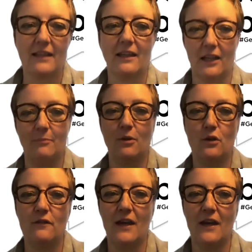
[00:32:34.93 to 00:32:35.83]
that can
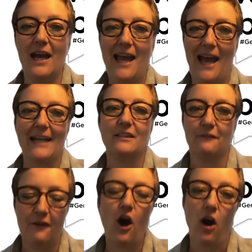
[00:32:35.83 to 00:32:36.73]
move as
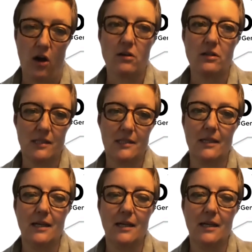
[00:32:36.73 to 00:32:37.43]
fast.